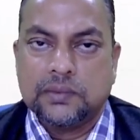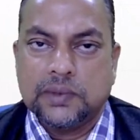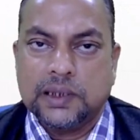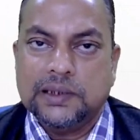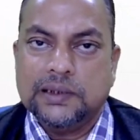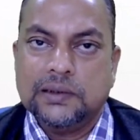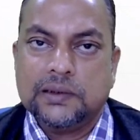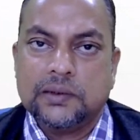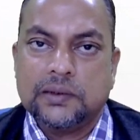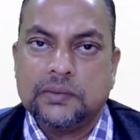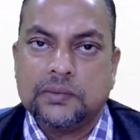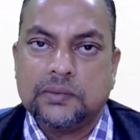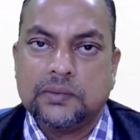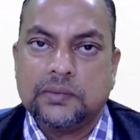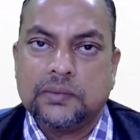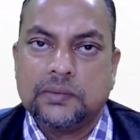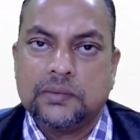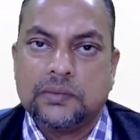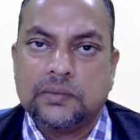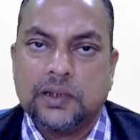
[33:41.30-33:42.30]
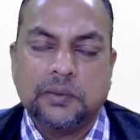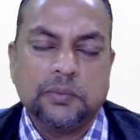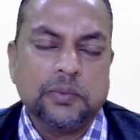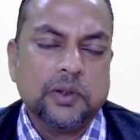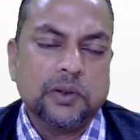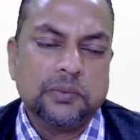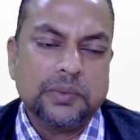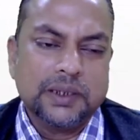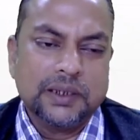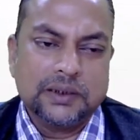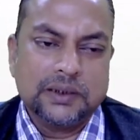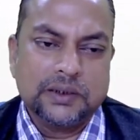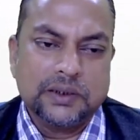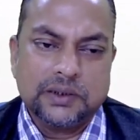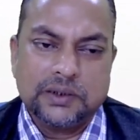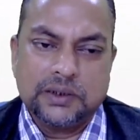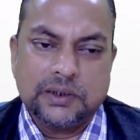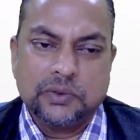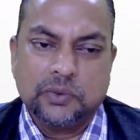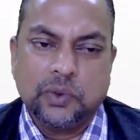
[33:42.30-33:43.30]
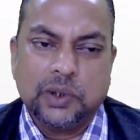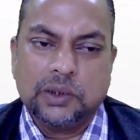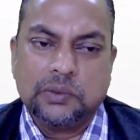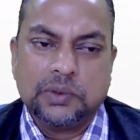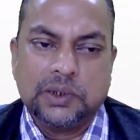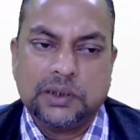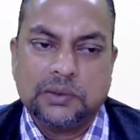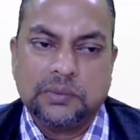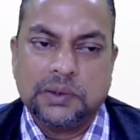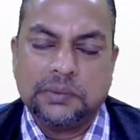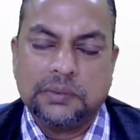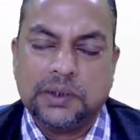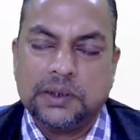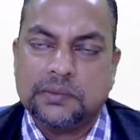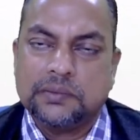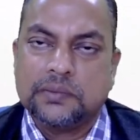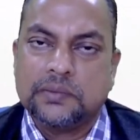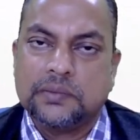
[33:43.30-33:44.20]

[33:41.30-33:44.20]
right? Employment exchanges, whatever it may be.